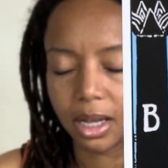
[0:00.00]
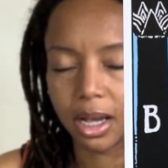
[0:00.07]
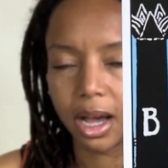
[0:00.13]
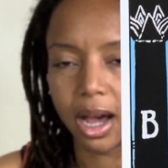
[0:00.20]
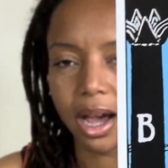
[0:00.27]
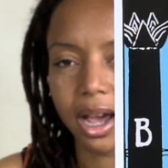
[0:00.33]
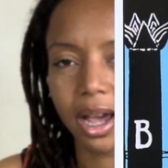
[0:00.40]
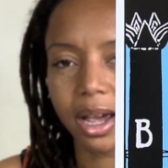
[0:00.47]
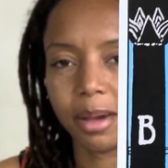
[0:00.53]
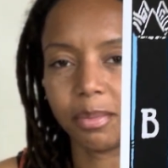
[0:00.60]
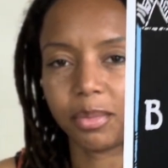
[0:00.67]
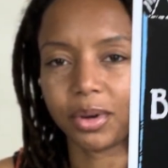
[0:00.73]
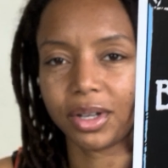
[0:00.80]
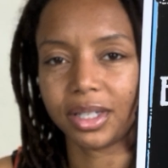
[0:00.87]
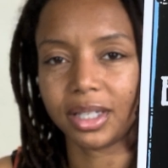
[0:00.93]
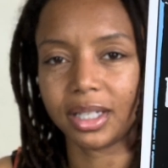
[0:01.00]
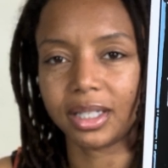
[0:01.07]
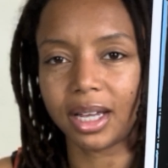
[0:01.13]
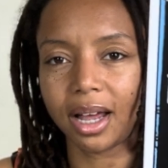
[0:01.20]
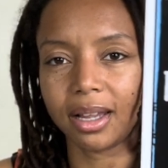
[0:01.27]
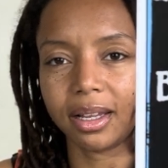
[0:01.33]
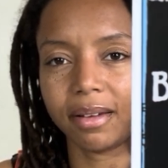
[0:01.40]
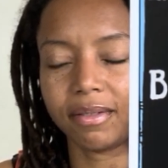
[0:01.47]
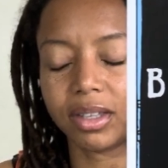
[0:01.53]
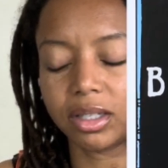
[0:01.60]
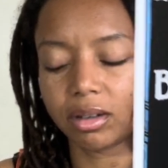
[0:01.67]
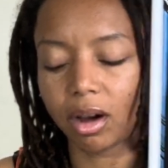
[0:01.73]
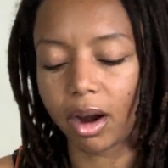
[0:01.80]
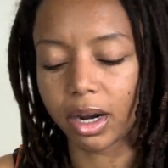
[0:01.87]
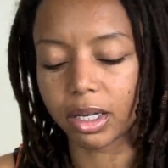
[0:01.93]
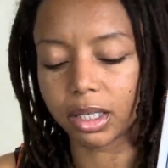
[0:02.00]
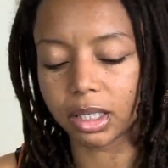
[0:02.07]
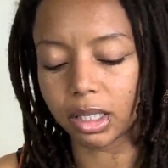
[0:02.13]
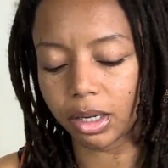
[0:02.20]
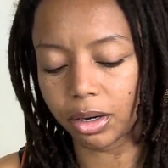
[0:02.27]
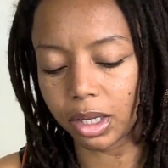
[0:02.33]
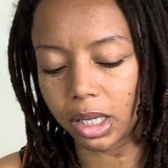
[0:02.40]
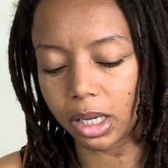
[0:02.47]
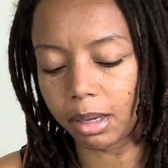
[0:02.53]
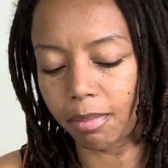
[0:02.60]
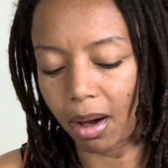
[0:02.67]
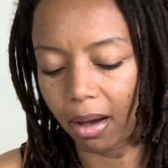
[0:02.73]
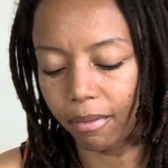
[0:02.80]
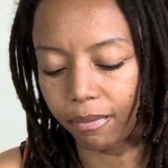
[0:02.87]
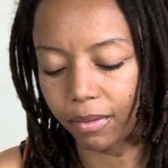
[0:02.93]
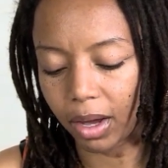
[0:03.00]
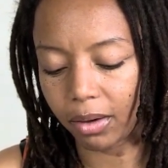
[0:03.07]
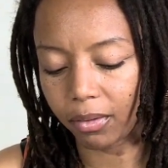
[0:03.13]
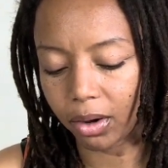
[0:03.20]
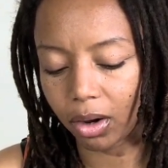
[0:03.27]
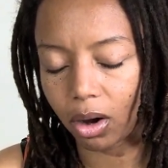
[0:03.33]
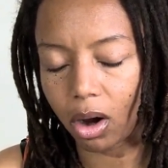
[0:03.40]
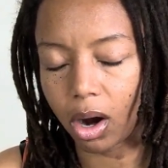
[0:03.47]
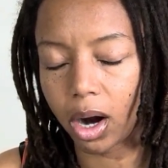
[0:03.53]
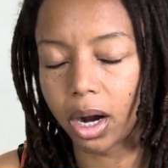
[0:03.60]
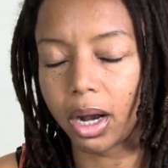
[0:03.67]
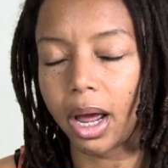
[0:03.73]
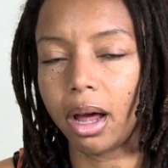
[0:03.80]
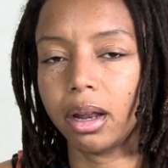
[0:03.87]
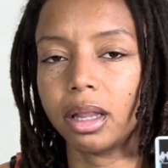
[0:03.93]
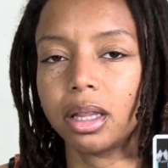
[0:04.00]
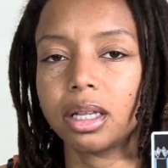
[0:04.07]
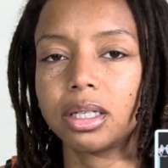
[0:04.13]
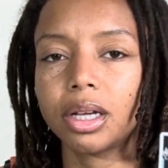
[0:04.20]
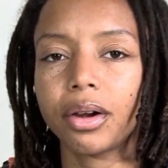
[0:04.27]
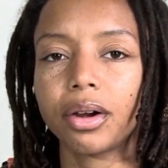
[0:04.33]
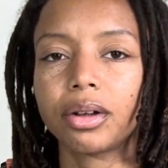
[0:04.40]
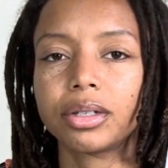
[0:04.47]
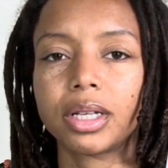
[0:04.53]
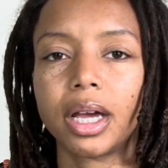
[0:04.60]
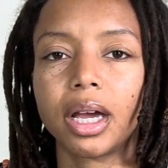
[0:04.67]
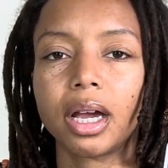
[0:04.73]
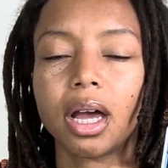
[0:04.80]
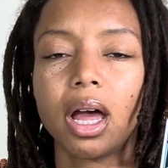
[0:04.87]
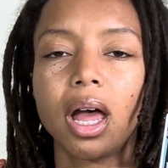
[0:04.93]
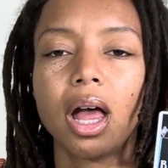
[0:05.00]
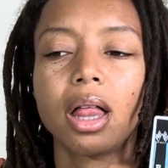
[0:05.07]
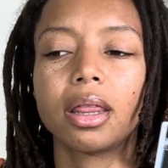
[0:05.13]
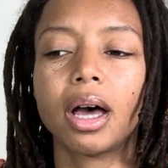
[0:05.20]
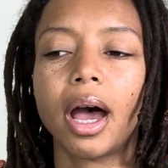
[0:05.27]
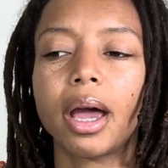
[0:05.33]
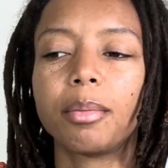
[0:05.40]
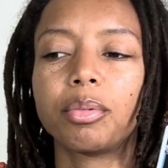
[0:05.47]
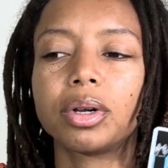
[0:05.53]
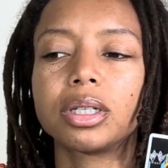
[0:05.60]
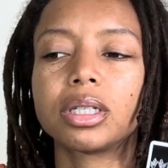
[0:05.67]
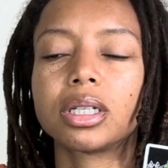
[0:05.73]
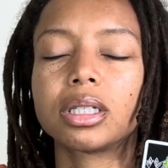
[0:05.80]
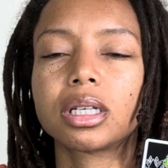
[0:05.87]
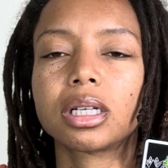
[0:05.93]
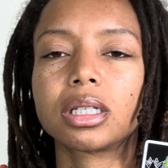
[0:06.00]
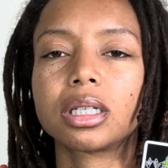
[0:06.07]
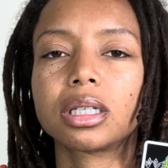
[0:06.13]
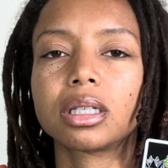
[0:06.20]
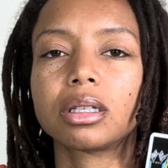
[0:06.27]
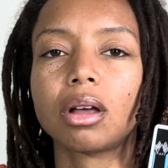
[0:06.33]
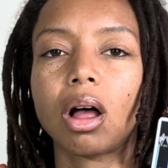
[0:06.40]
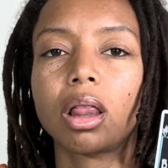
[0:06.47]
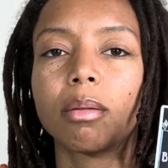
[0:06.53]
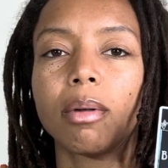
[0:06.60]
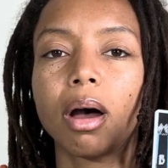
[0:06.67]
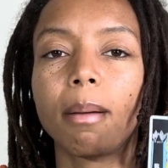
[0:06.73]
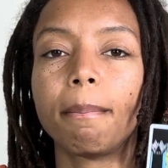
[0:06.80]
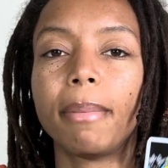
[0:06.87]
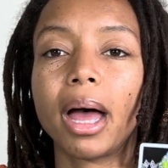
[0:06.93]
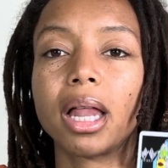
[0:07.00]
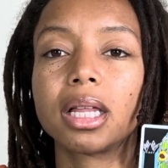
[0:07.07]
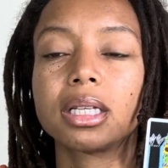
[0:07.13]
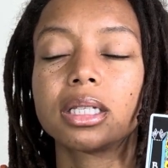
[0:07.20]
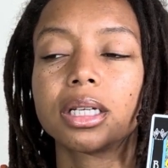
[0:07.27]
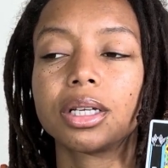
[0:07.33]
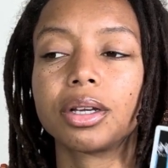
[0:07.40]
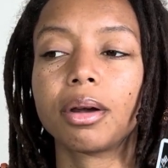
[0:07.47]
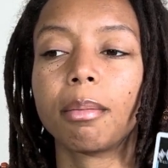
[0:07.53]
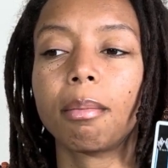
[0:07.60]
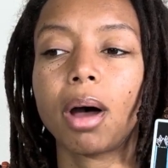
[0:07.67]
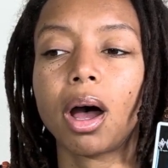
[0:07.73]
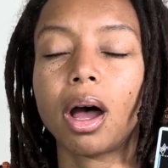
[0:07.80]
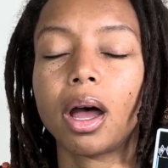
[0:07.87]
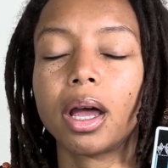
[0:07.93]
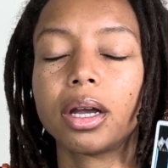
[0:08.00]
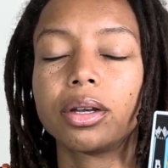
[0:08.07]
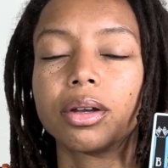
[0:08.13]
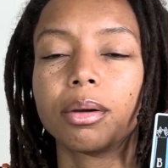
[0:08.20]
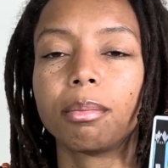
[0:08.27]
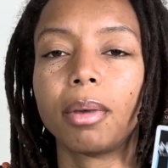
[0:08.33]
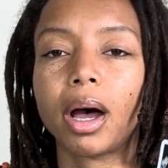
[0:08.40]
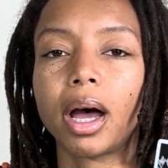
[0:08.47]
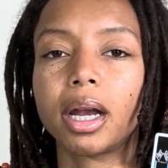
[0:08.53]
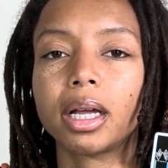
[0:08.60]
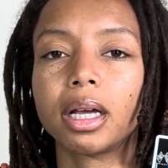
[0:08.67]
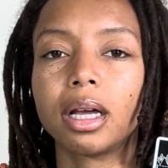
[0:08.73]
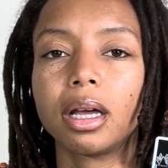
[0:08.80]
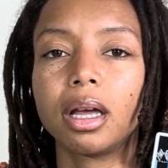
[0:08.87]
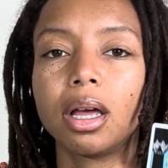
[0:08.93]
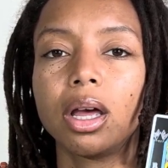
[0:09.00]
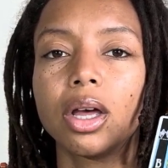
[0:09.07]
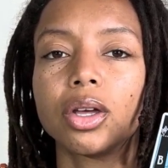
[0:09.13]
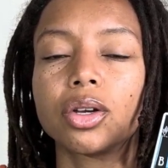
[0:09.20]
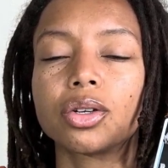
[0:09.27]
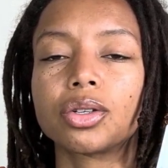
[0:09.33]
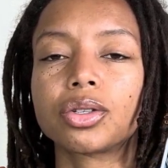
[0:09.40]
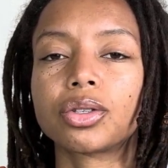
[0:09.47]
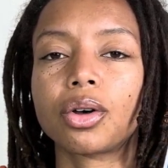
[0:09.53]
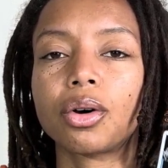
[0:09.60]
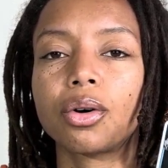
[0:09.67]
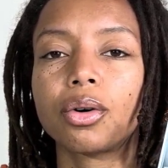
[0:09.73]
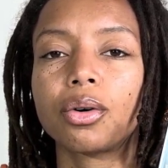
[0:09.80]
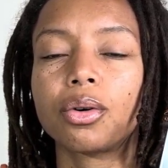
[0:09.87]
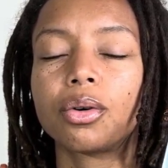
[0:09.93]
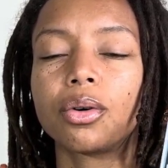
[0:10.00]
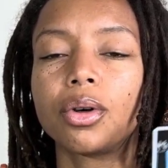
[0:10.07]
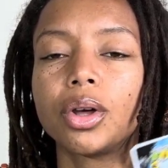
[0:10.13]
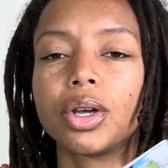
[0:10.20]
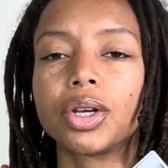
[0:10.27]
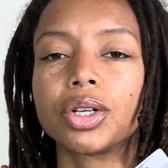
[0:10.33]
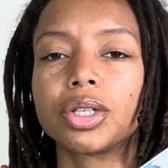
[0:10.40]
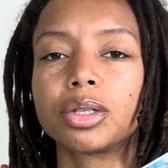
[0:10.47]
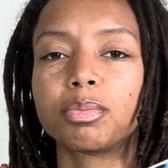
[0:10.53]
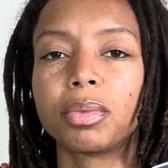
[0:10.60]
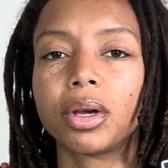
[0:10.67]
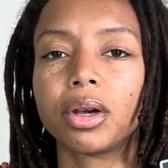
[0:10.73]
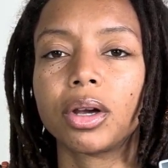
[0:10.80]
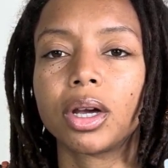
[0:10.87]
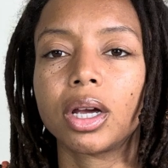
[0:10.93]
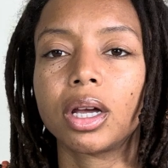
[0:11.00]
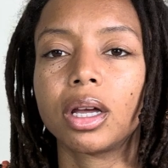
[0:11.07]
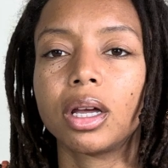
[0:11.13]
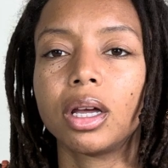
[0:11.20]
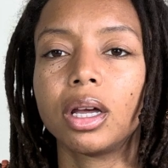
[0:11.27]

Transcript: High Priestess. I love this card. This is literally my favorite card out of the tarot deck. The High Priestess, because this is all about balancing your mind, your body, your soul, your spirit.